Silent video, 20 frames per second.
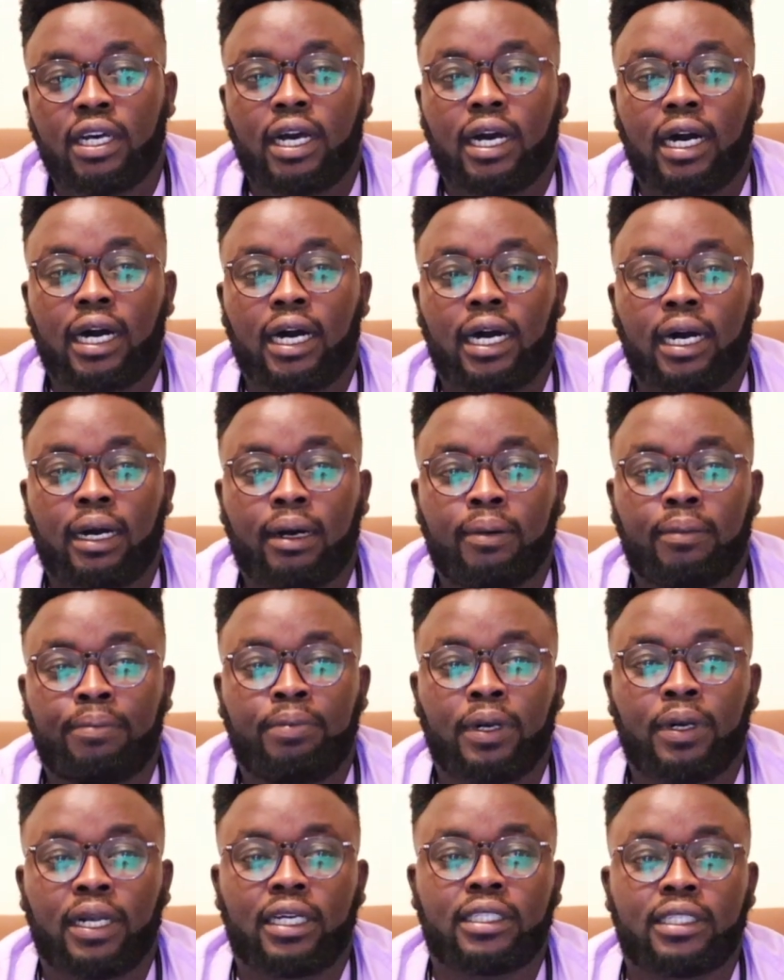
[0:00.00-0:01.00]
uh,
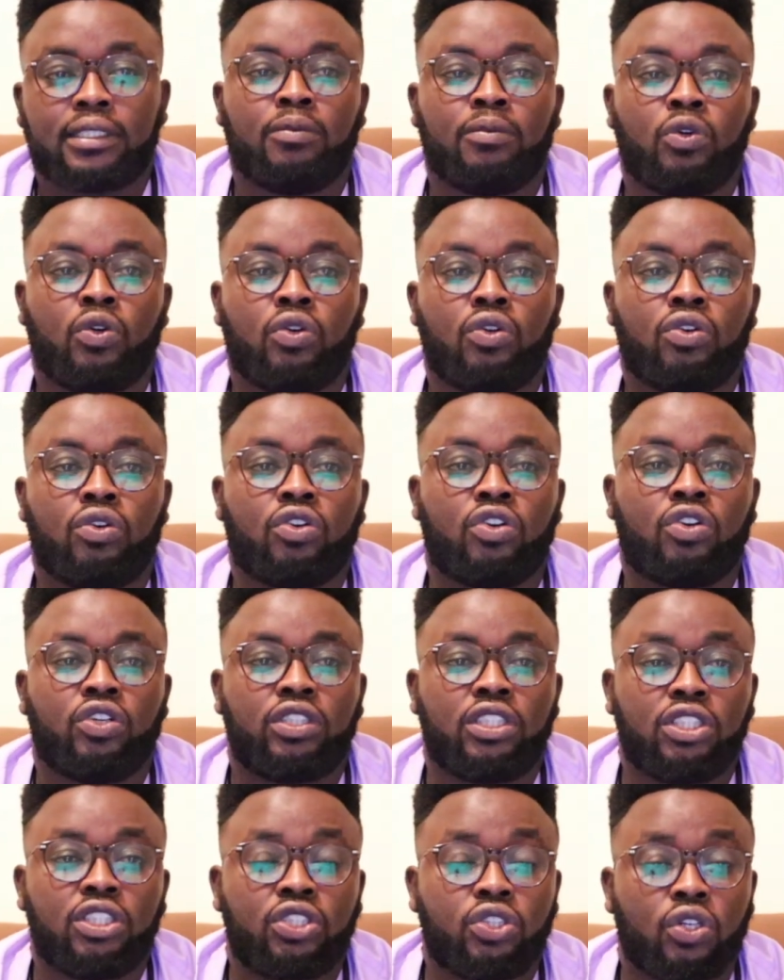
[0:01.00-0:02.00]
plasma
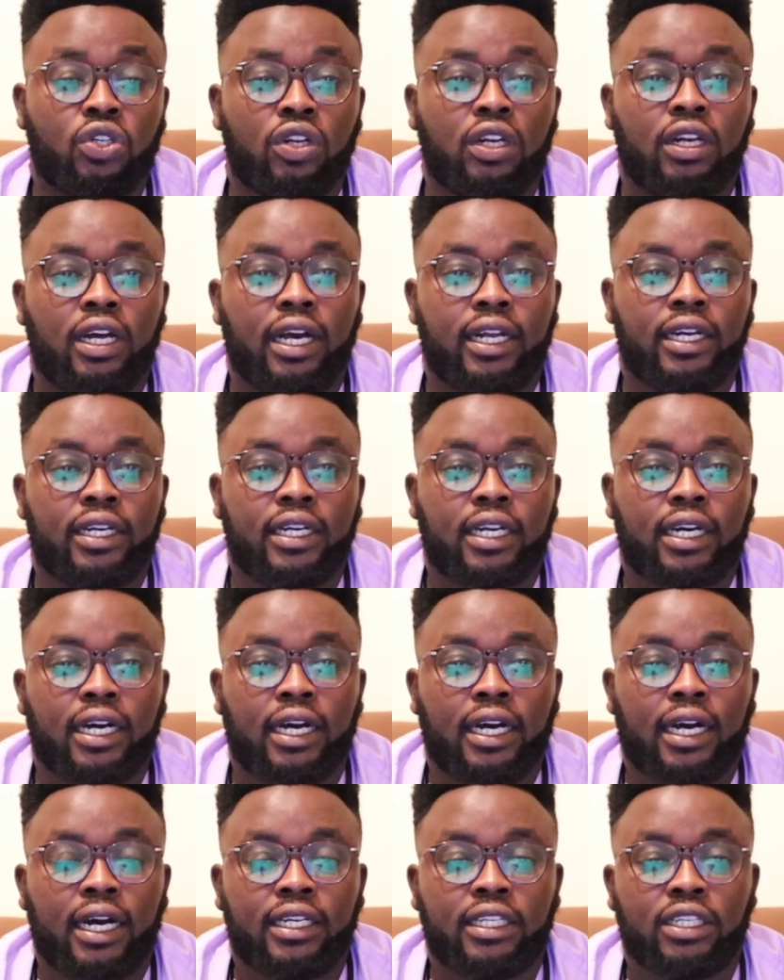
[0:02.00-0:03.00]
cortisol and
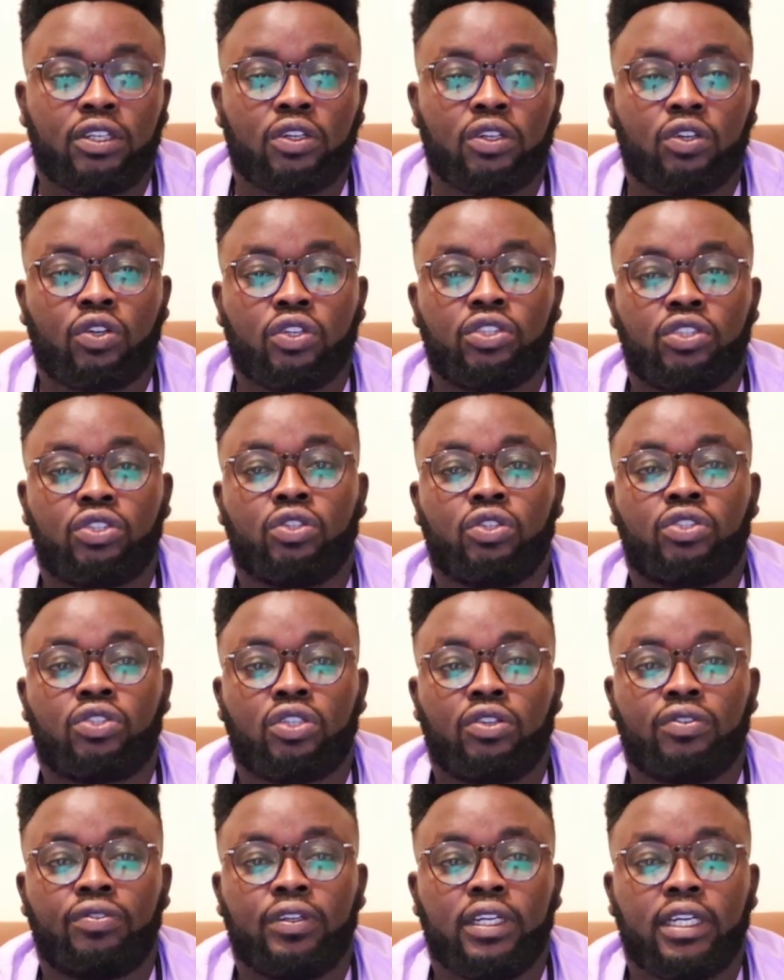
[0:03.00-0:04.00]
uh,
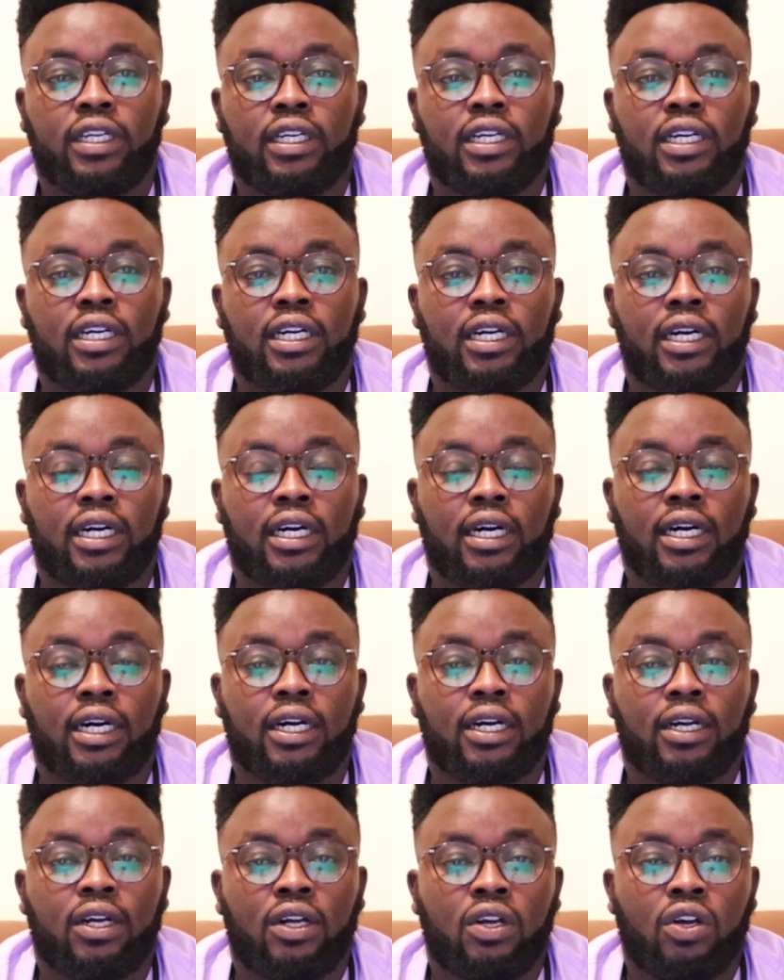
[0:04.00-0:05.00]
adrenocorticotropic uh,
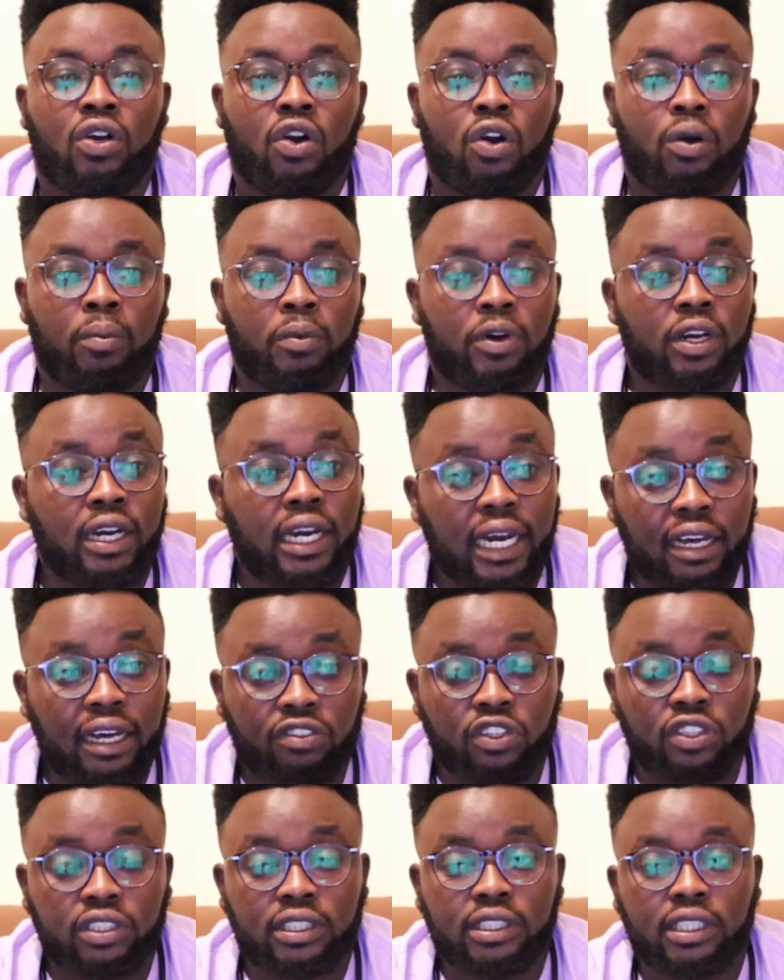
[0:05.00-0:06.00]
hormone
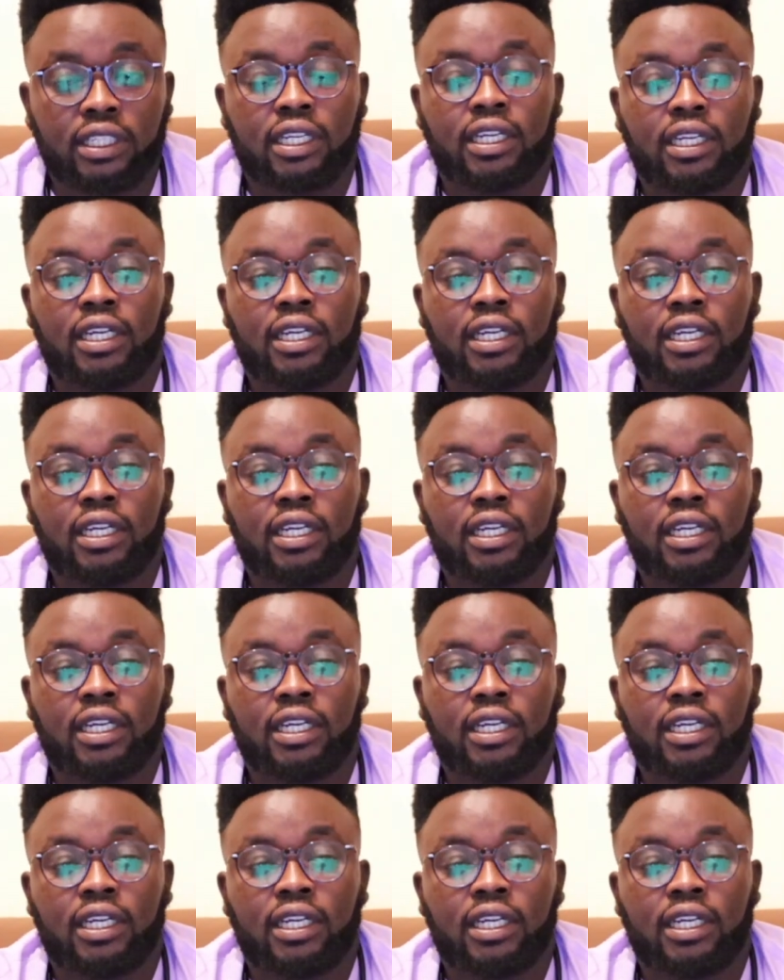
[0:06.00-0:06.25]
levels.